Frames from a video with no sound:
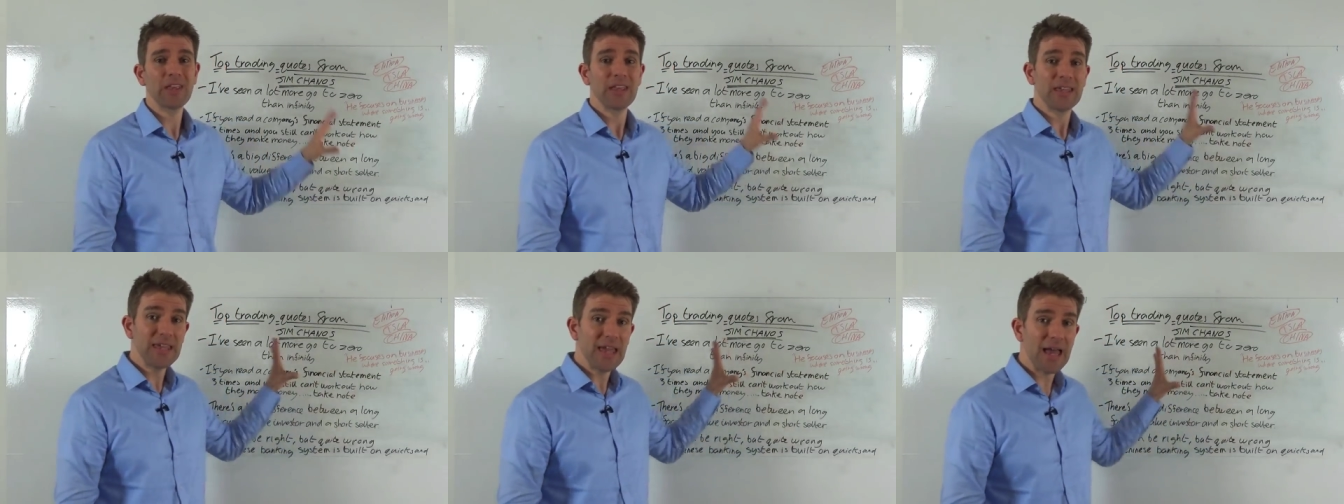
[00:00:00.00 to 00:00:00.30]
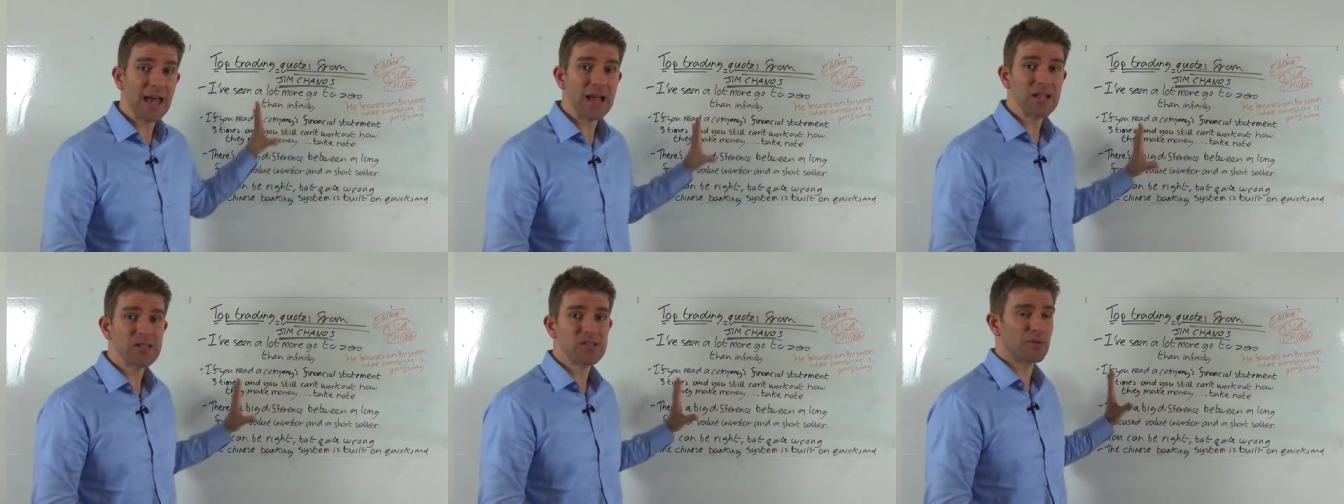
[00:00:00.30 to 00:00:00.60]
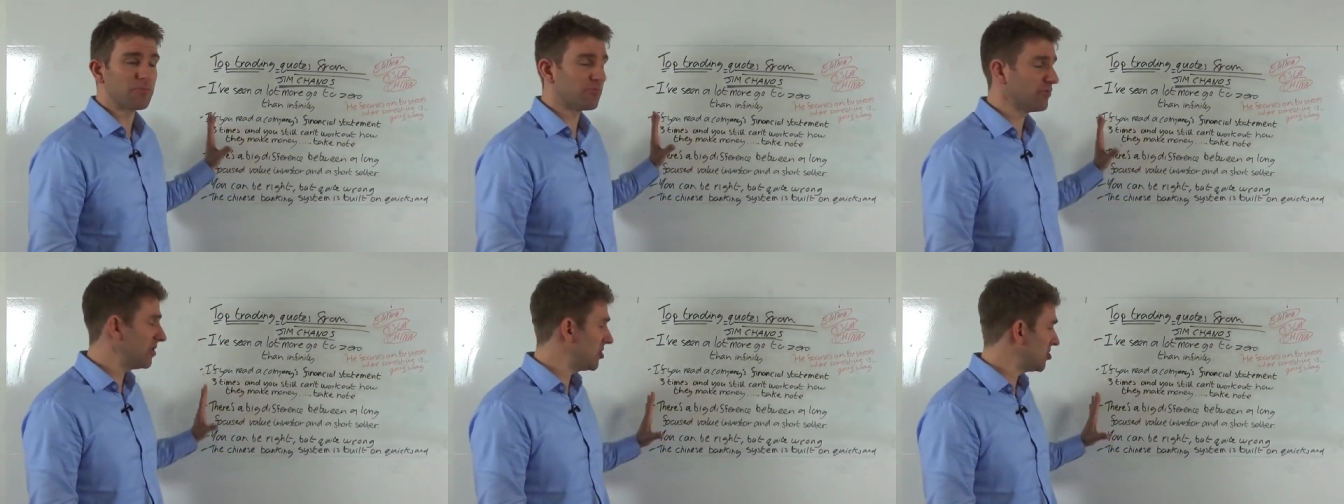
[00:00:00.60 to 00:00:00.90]
Yes,
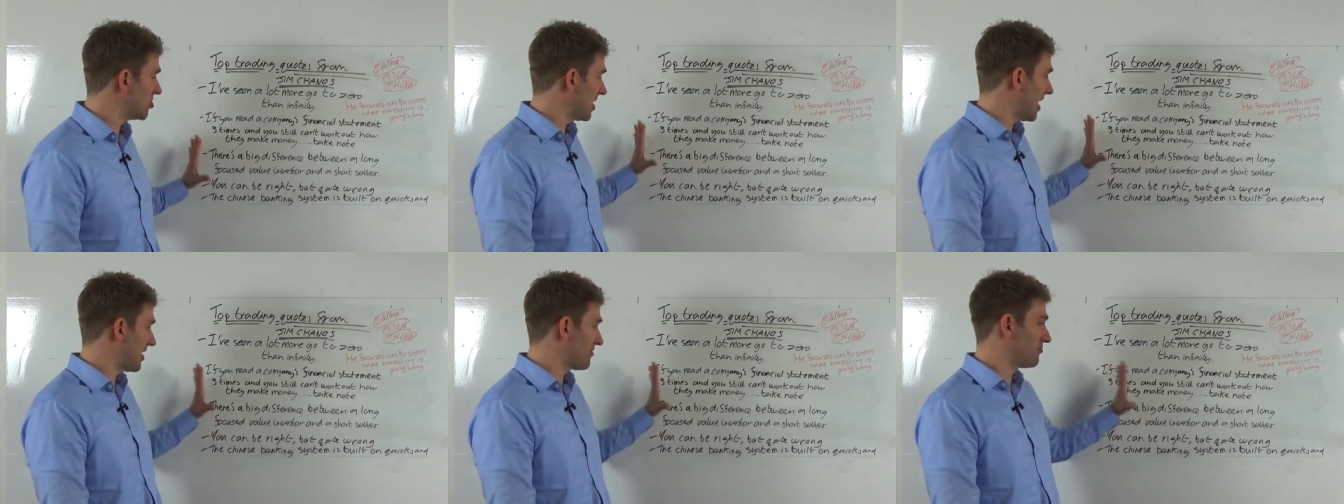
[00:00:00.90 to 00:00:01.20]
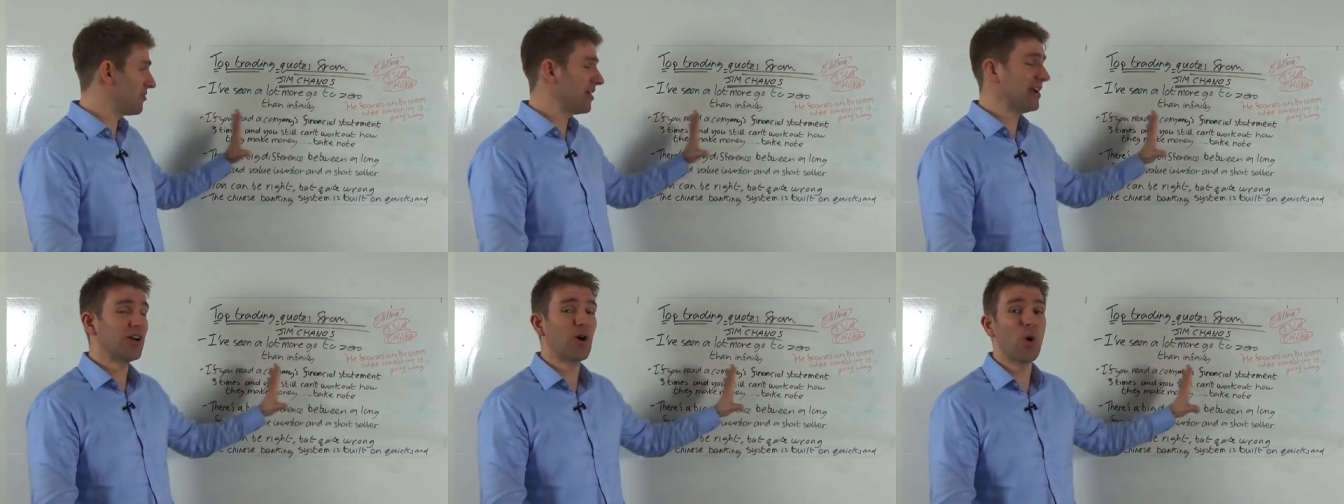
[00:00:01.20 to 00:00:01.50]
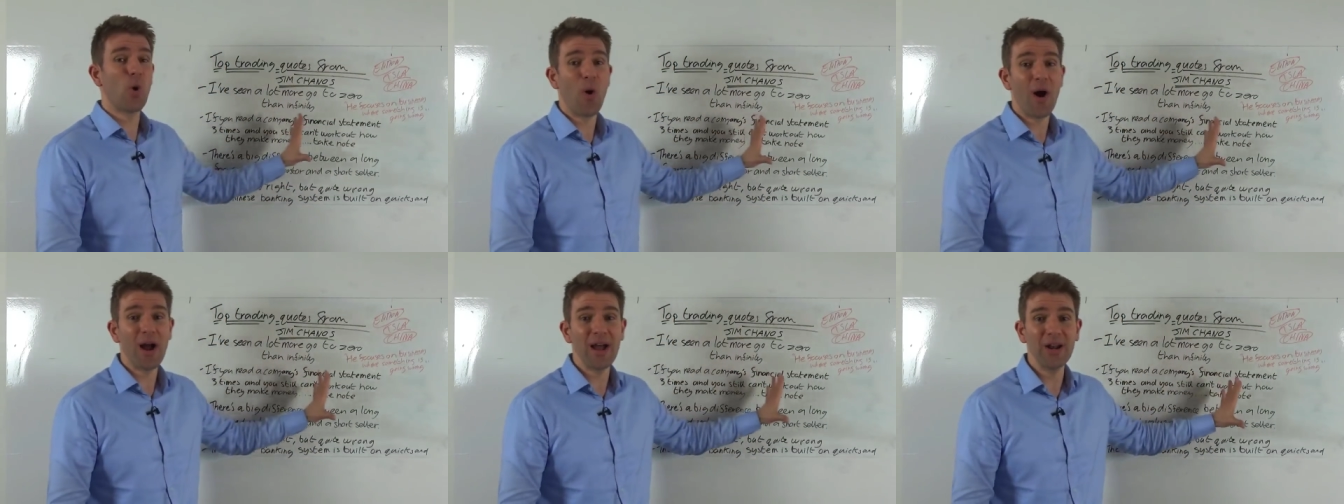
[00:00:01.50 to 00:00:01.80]
I appreciate I've written
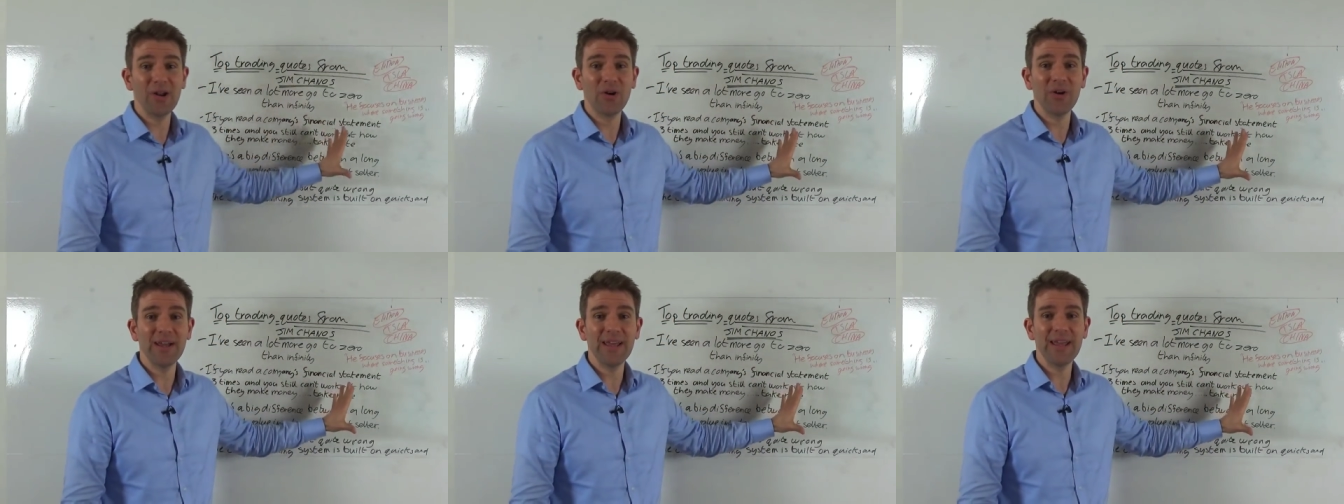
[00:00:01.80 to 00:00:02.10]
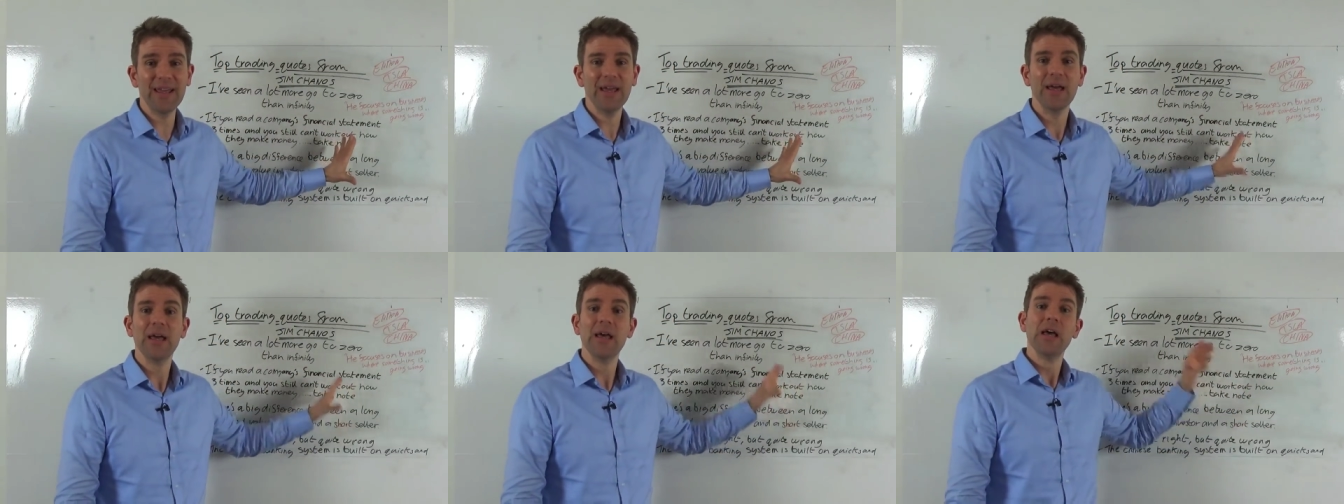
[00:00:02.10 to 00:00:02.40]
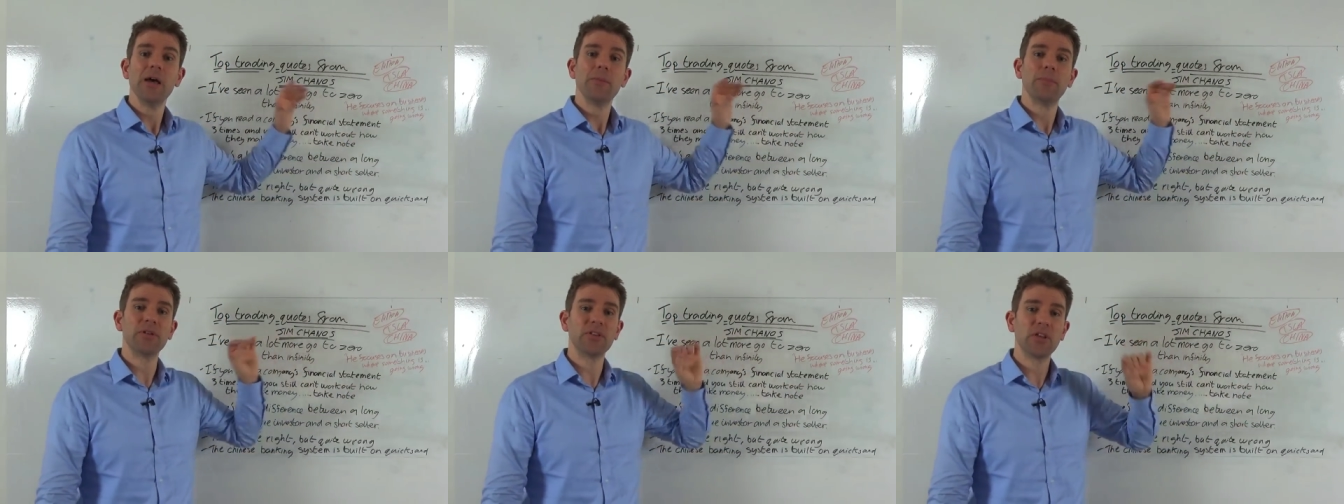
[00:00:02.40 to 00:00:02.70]
quite a lot here,
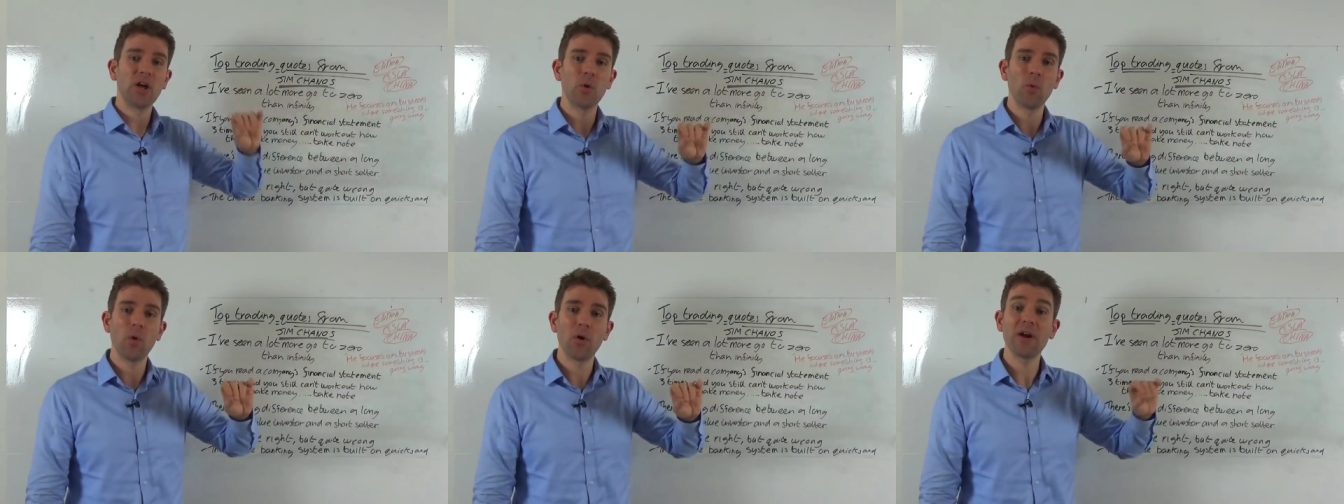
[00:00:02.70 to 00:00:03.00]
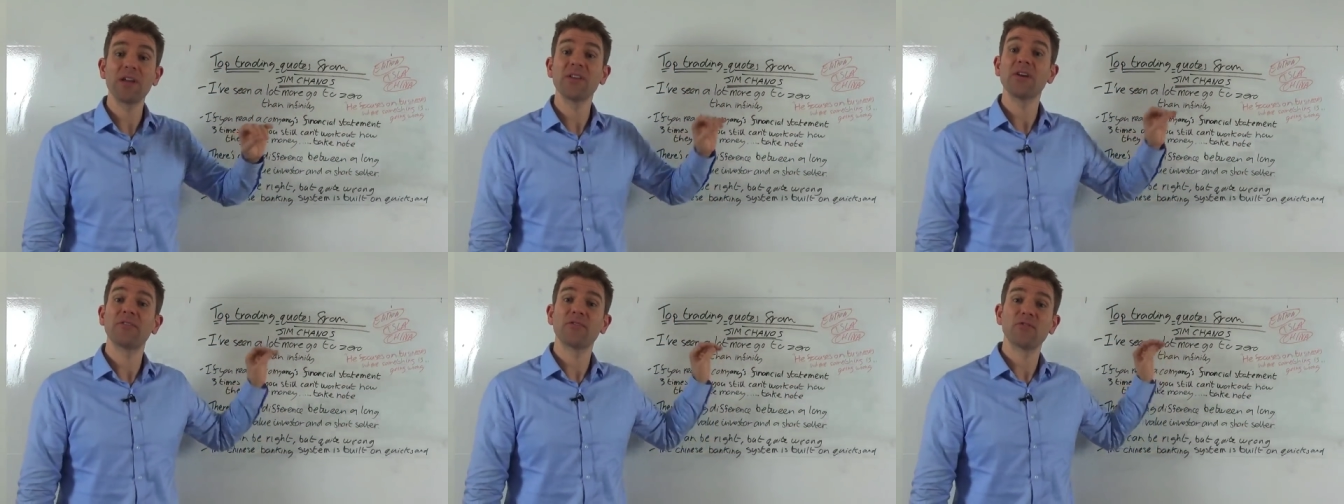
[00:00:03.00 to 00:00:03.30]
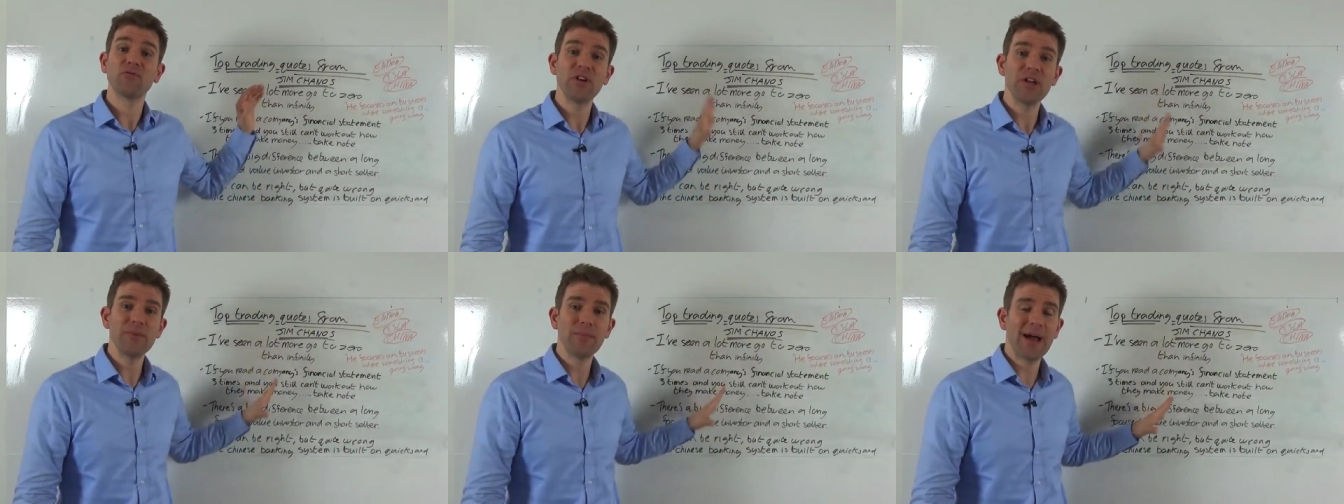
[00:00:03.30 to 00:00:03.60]
but don't worry, you don't have
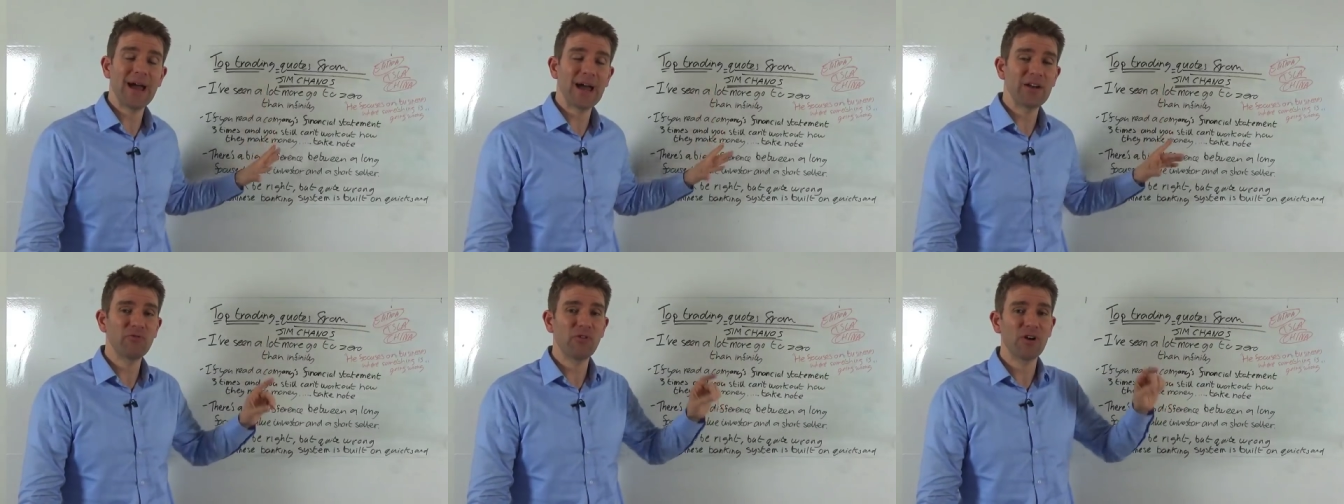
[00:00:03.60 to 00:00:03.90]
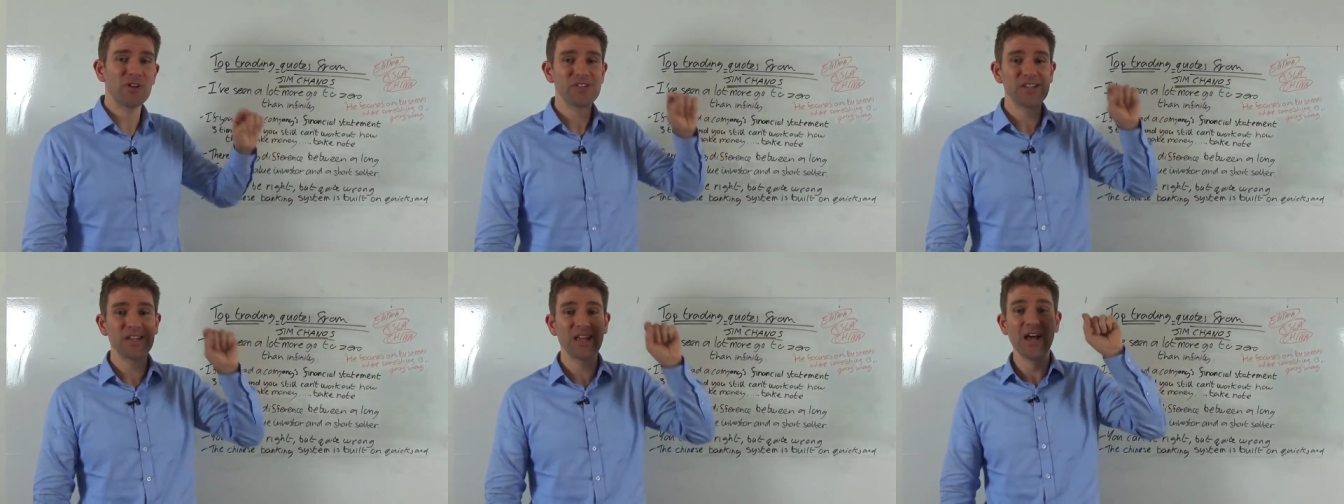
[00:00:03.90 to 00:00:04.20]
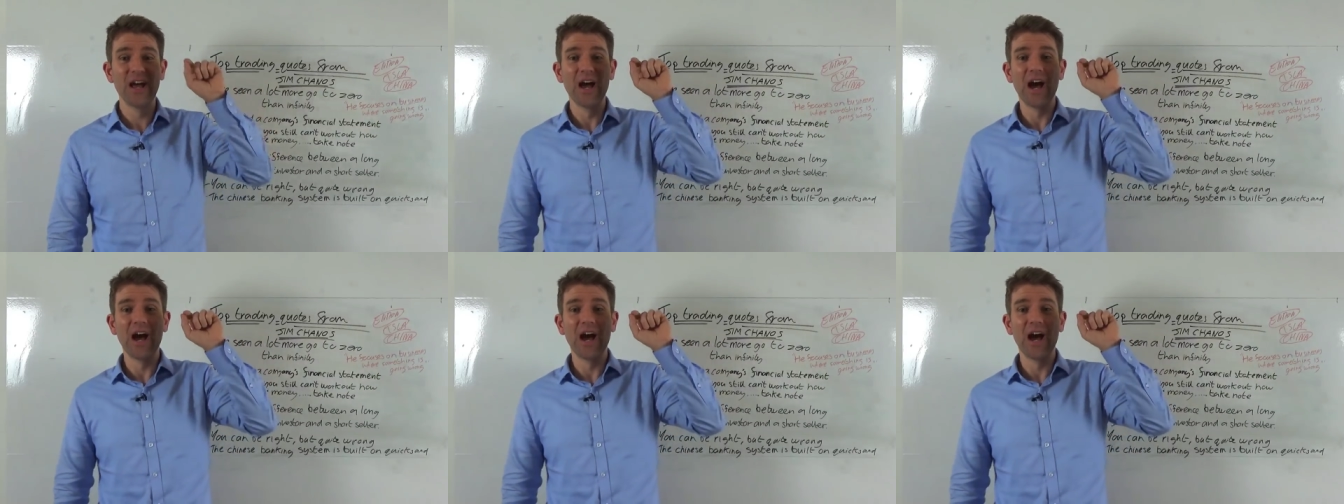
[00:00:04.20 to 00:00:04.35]
to read my handwriting.